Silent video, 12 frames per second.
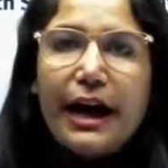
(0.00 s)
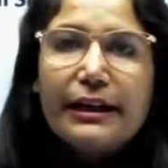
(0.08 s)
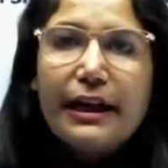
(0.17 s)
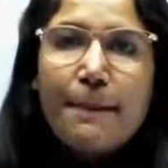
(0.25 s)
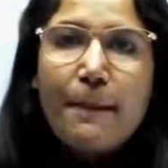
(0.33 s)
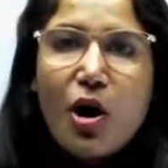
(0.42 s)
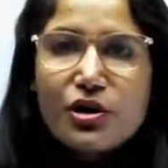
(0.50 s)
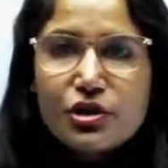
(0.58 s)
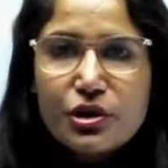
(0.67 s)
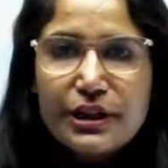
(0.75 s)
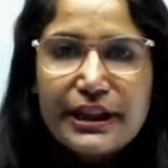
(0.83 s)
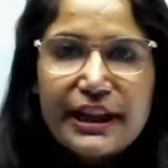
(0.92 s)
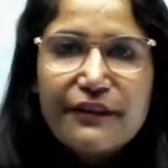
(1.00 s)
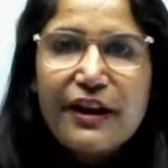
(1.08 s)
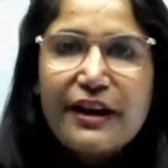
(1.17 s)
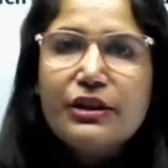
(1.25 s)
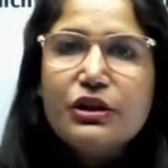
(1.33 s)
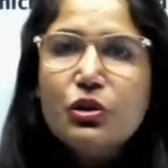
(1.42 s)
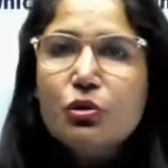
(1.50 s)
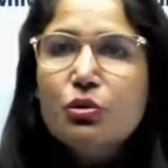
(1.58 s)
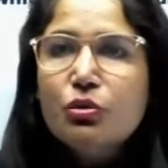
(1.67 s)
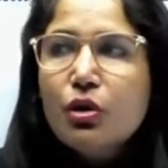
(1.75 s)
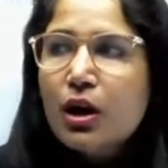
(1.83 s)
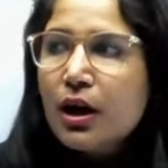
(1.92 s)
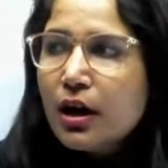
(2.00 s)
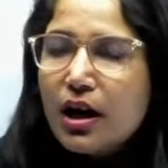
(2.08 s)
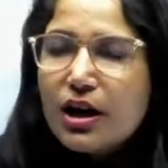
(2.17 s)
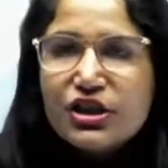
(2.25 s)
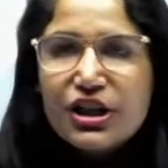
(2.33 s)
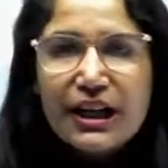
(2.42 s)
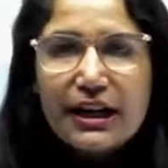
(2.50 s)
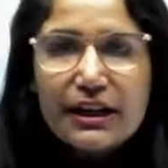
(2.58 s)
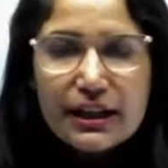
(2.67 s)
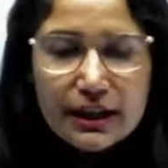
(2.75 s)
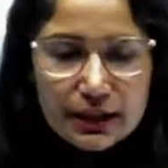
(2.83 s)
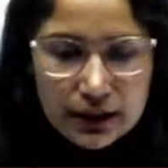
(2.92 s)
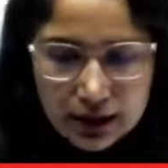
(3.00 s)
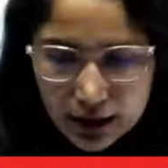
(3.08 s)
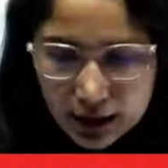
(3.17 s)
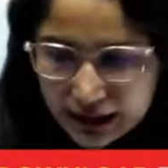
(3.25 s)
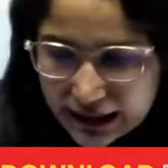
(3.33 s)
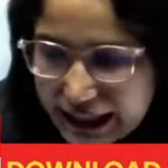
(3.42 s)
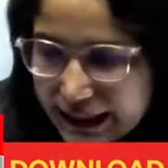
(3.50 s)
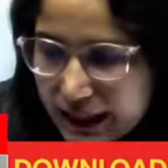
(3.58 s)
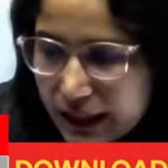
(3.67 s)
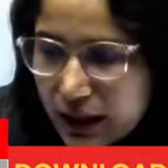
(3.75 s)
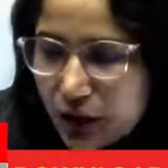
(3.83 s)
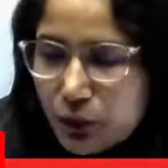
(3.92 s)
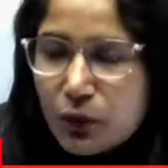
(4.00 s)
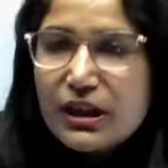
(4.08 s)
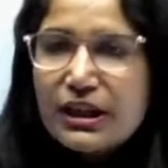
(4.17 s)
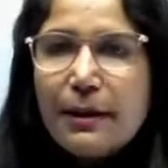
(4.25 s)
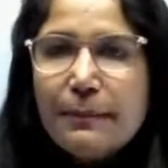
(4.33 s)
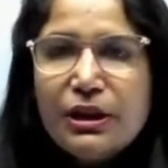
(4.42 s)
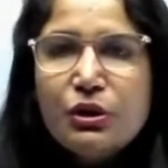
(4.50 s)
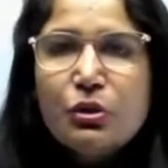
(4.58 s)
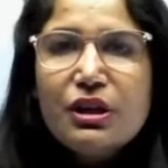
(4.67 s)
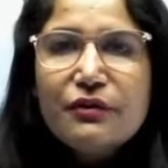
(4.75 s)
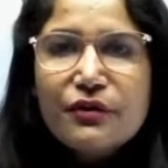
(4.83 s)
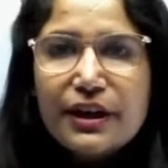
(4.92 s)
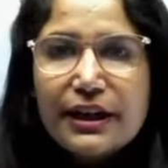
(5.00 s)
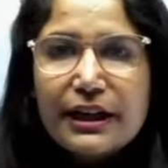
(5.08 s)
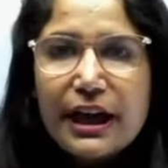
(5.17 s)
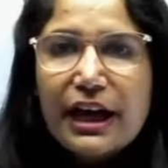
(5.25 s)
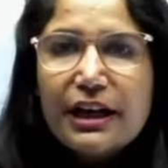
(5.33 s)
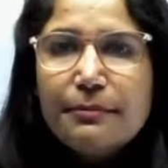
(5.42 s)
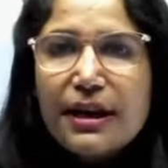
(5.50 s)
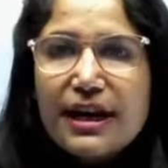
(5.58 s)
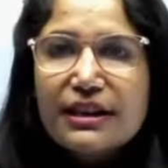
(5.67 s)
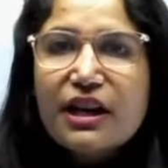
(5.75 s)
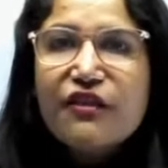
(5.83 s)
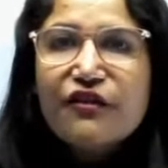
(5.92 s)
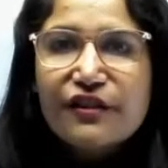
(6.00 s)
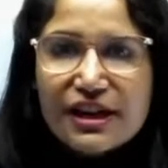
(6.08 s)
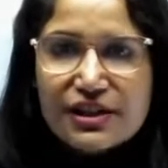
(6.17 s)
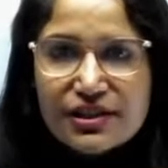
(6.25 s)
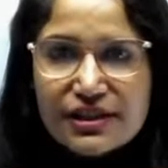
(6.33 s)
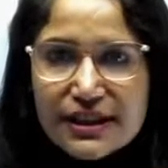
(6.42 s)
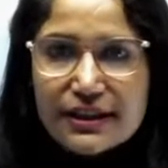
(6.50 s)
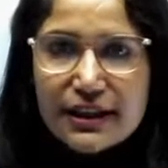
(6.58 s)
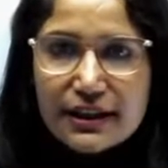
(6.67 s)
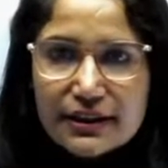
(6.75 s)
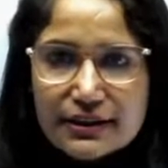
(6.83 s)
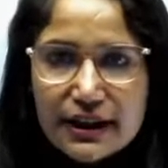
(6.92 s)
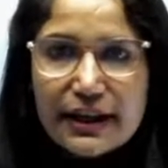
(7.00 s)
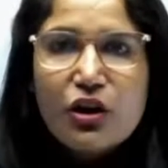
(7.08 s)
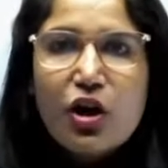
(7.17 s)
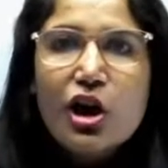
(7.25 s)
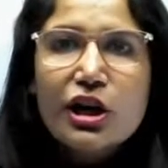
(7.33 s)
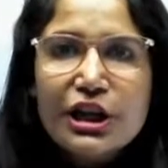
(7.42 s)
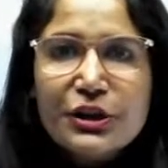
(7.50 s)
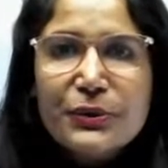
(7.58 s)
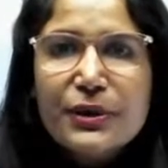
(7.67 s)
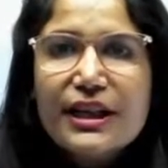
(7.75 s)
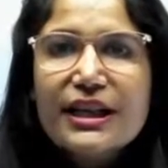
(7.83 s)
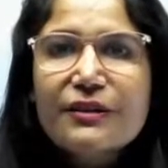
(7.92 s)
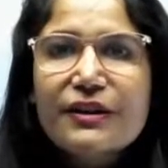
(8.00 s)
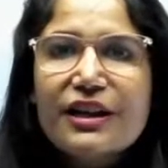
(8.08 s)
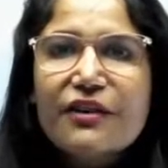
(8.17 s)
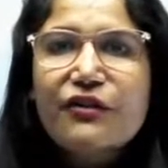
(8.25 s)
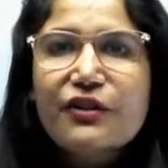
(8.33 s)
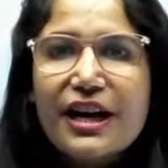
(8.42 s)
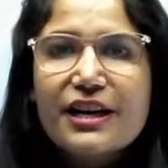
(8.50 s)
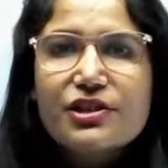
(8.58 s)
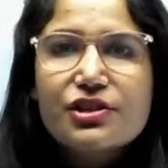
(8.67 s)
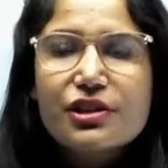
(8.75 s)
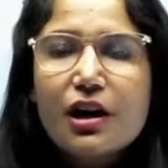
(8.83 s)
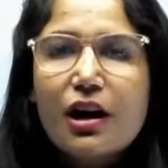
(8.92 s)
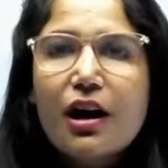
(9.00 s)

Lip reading: and opportunity when new Sri Lankan leader would come into the front and make the fresh dealings. In order to deal with the fresh